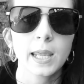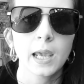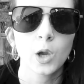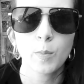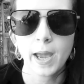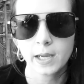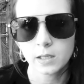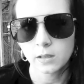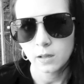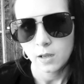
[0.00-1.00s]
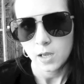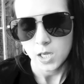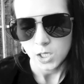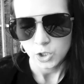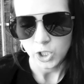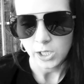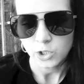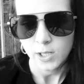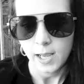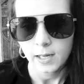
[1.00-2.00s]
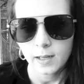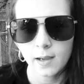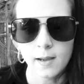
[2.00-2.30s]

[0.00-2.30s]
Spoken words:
I can't go back and change that.